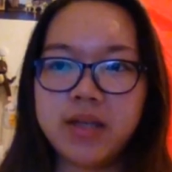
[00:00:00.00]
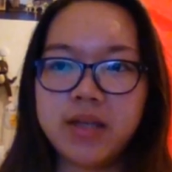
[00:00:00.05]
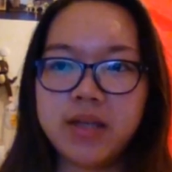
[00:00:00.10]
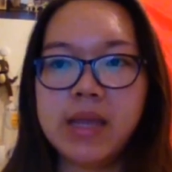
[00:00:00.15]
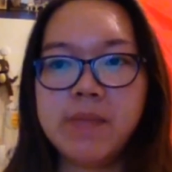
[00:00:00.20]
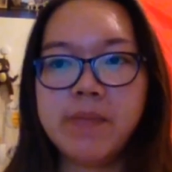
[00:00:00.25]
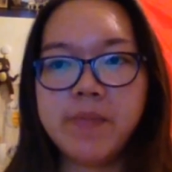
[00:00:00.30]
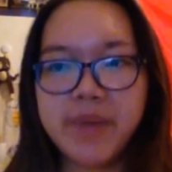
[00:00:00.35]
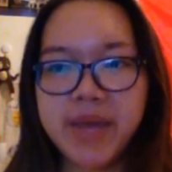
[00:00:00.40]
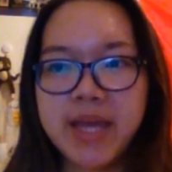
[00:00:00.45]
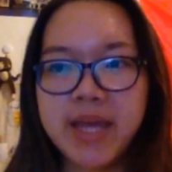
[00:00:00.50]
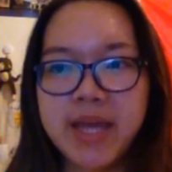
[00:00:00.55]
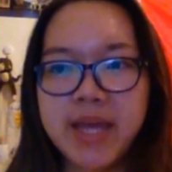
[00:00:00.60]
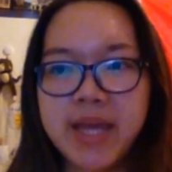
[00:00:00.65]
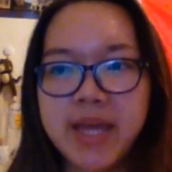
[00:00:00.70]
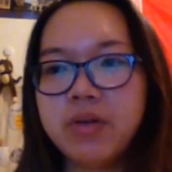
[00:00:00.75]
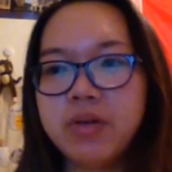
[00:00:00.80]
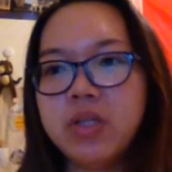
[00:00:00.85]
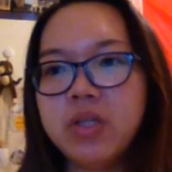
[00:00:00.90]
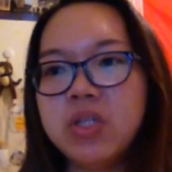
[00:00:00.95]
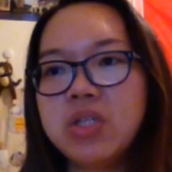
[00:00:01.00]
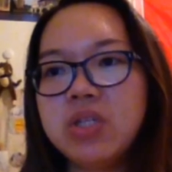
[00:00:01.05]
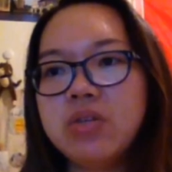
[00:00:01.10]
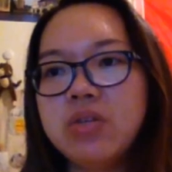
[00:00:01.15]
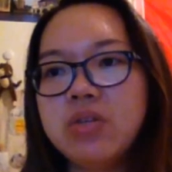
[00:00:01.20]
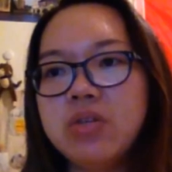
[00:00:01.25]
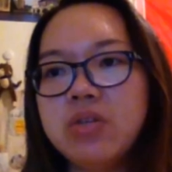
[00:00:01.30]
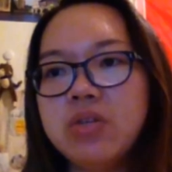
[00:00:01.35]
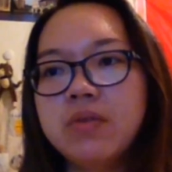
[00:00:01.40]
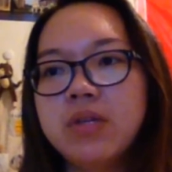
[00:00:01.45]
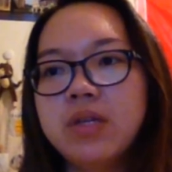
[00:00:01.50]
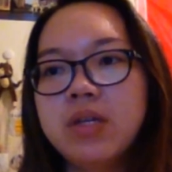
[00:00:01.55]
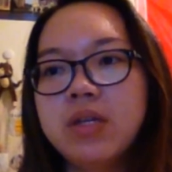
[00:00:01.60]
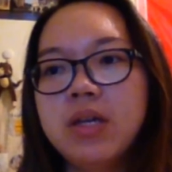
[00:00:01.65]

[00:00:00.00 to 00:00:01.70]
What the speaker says: they may point to